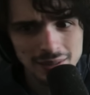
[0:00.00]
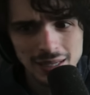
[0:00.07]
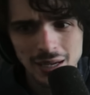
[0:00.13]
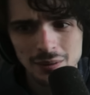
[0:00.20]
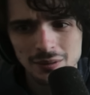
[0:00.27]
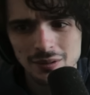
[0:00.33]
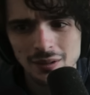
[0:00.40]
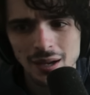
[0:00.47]

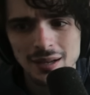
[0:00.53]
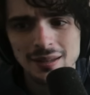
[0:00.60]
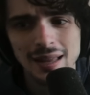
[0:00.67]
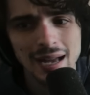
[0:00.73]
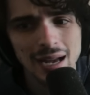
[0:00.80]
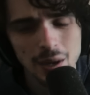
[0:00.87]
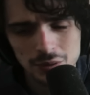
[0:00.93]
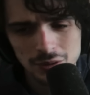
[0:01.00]
outside, the
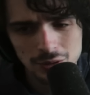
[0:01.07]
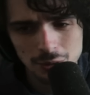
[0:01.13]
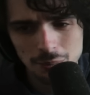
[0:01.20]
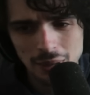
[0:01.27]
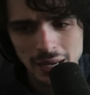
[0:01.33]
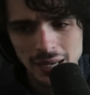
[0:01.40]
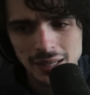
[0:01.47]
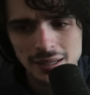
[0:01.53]
houses are
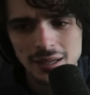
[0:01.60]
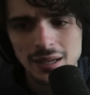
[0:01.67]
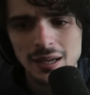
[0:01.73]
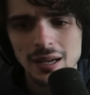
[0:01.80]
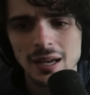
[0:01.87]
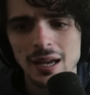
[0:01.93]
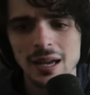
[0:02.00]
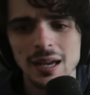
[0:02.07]
bad,
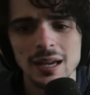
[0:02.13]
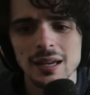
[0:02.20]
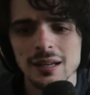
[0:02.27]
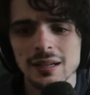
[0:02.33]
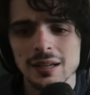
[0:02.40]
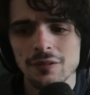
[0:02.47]
and